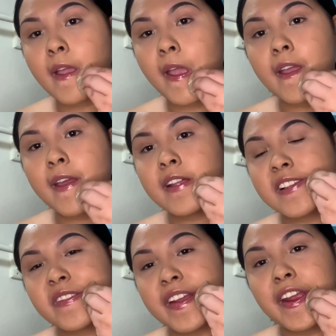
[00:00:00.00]
and it's
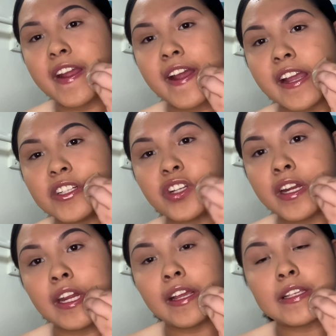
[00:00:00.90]
very
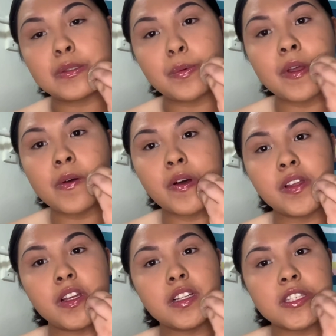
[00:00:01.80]
hydrating as well on
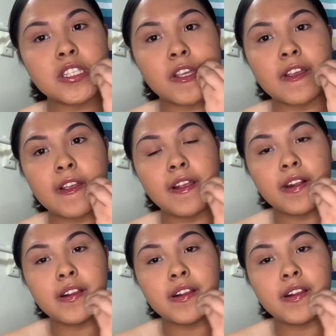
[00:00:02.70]
your skin.